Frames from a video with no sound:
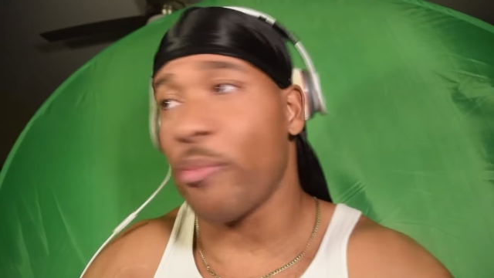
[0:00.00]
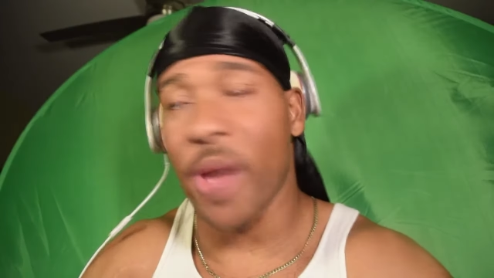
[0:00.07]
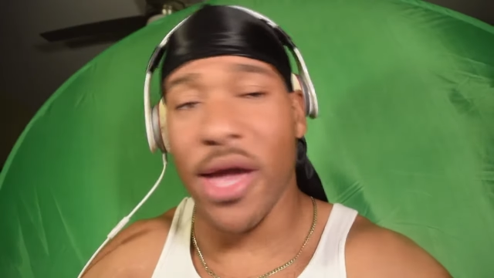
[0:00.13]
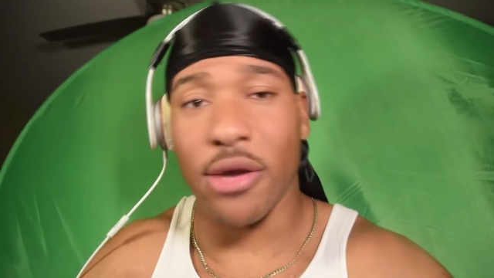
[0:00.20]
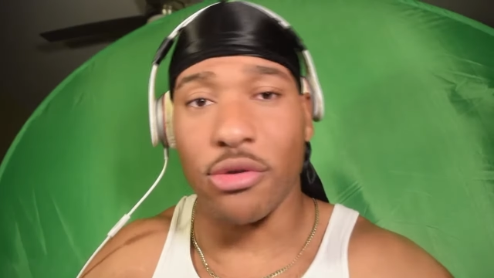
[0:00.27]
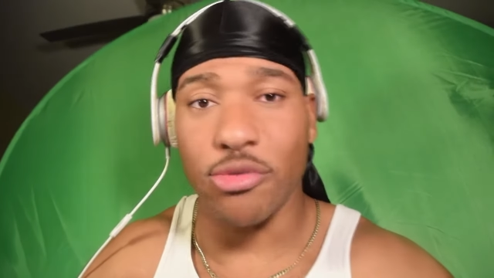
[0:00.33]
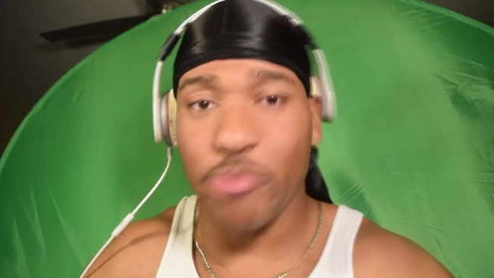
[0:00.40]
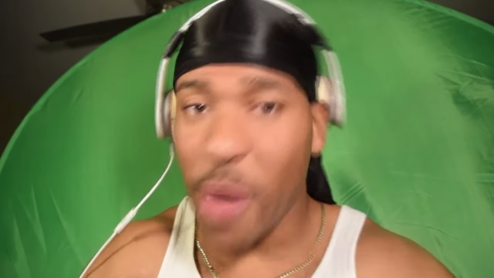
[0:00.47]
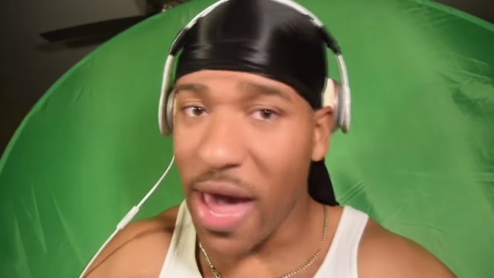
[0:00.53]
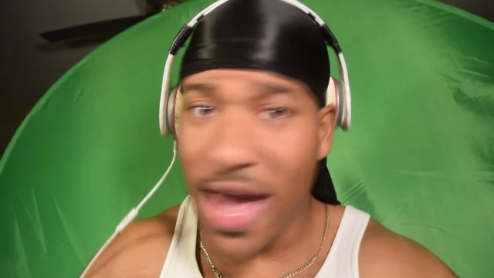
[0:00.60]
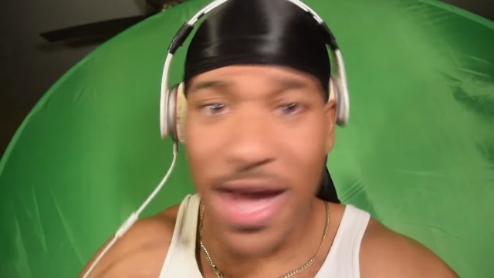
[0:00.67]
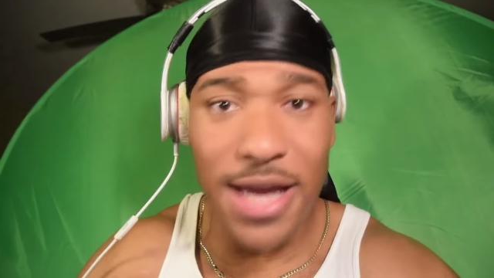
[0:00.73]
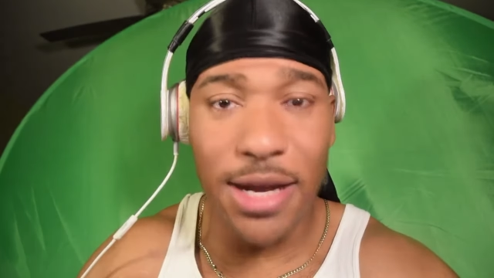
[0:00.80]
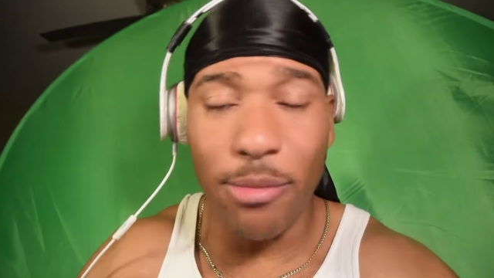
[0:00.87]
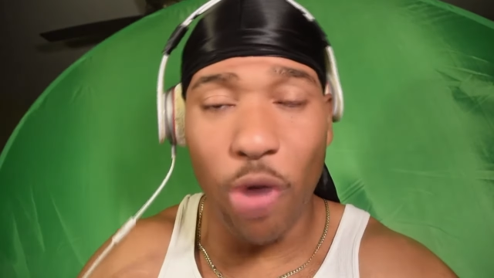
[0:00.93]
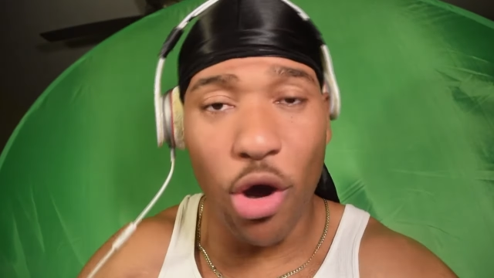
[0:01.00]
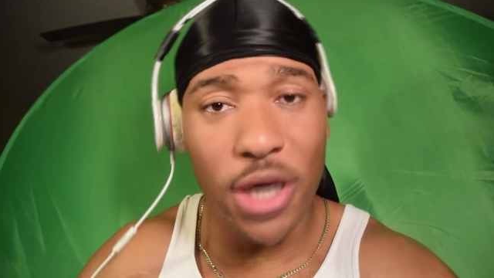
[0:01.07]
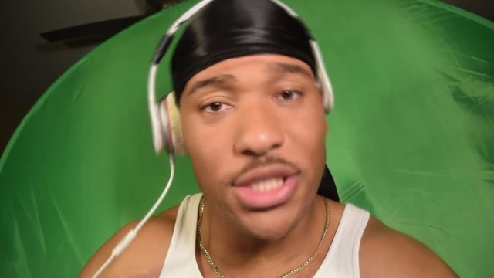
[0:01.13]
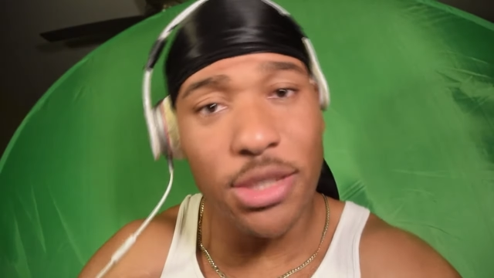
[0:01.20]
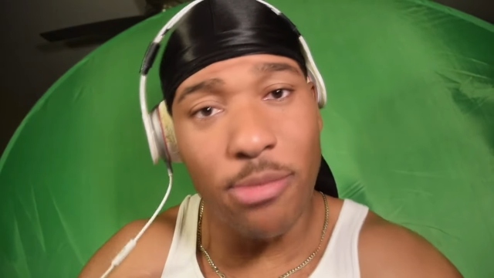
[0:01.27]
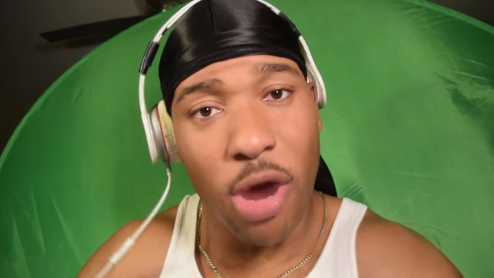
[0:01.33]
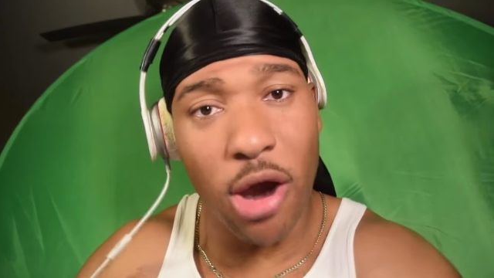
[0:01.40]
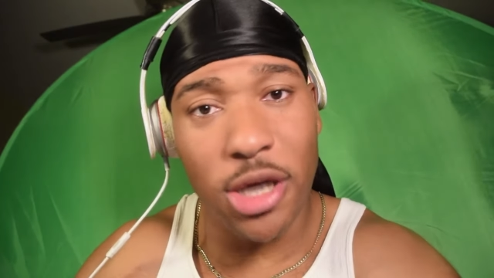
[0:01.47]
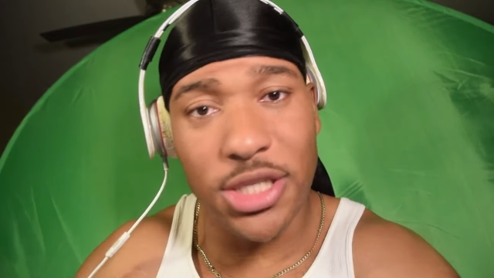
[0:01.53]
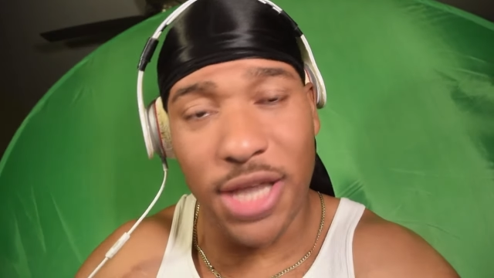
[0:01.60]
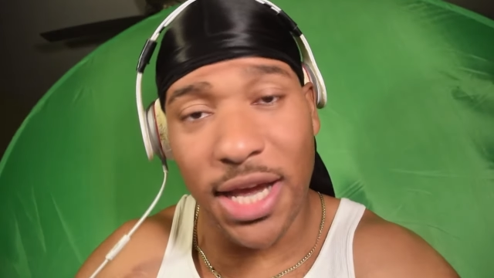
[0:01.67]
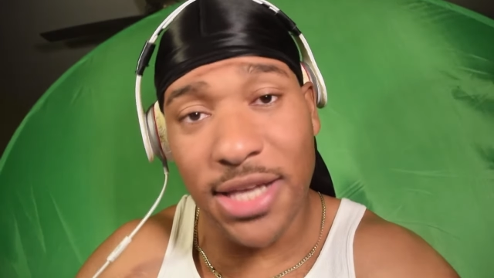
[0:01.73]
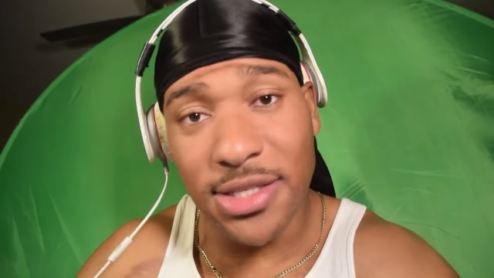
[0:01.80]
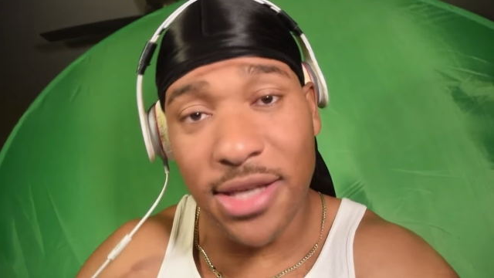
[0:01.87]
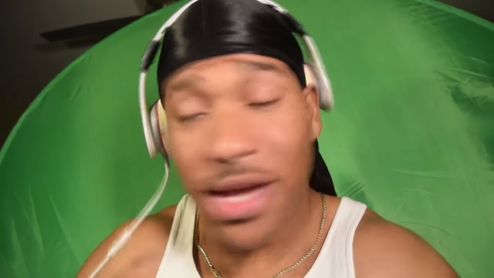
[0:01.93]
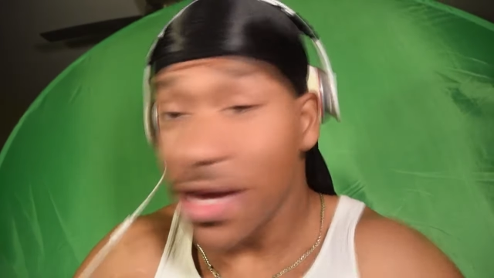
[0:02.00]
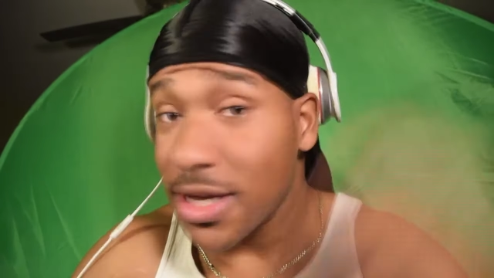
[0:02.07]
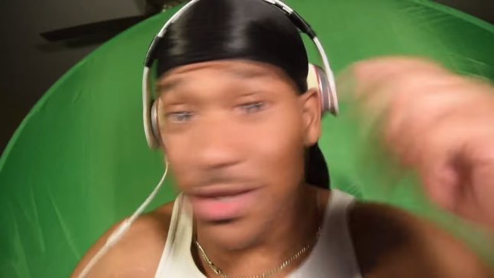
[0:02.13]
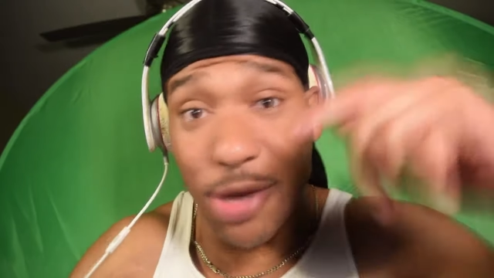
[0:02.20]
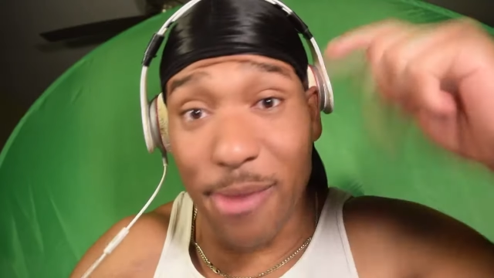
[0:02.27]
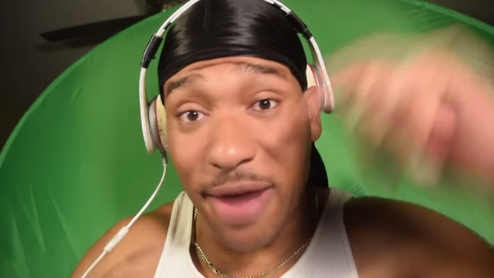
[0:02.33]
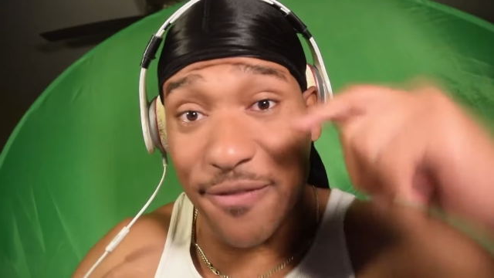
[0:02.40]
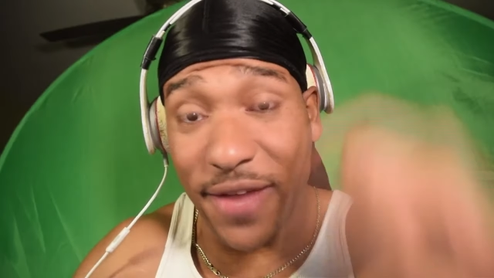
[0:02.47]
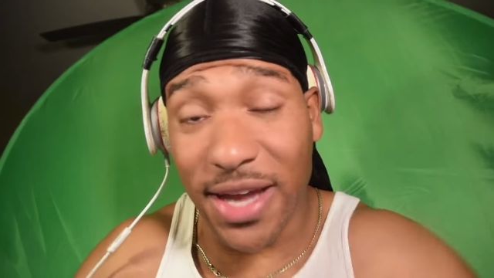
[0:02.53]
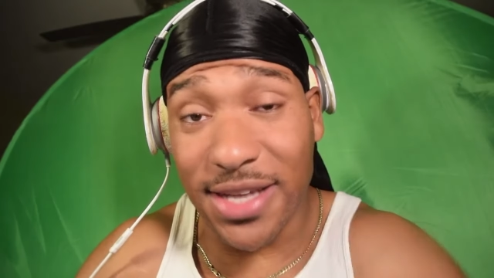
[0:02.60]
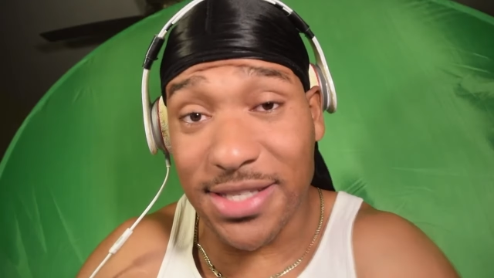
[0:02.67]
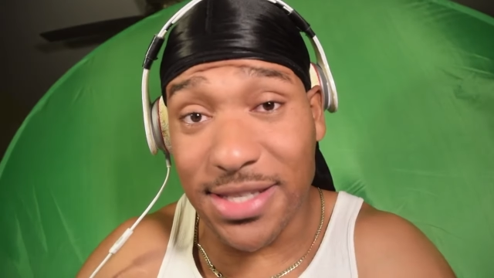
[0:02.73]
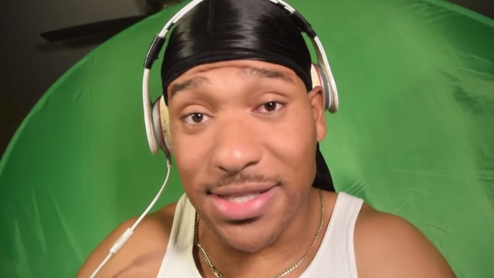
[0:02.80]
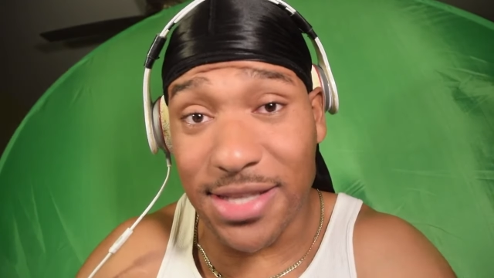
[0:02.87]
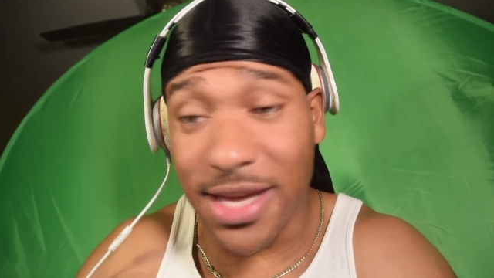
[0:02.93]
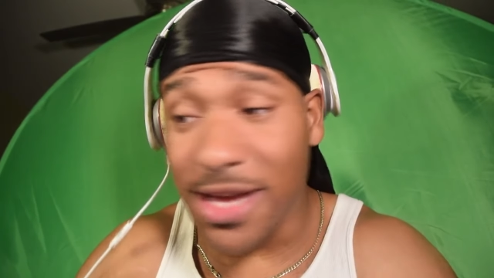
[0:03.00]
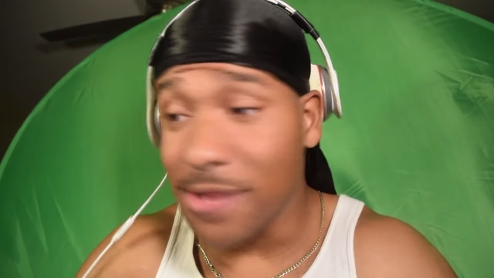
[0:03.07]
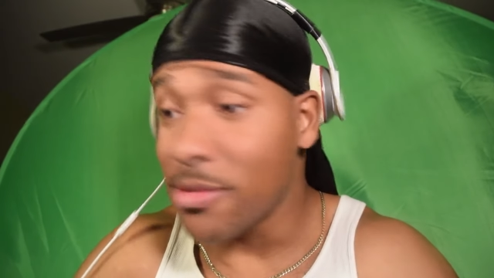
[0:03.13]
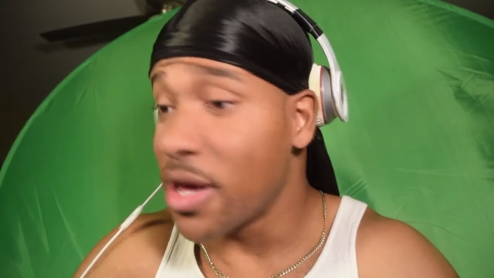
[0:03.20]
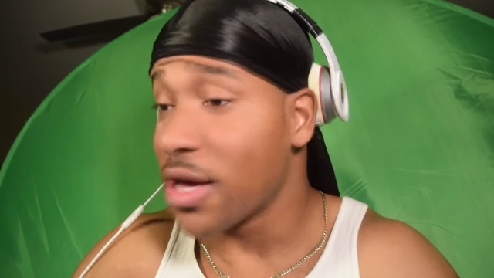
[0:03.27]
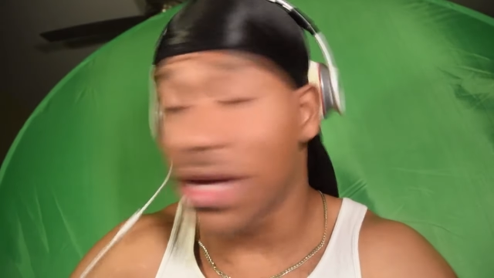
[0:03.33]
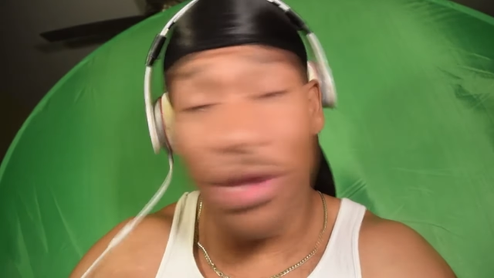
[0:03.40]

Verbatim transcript: Bengals boy Ja'Marr Chase. He's on my fantasy team.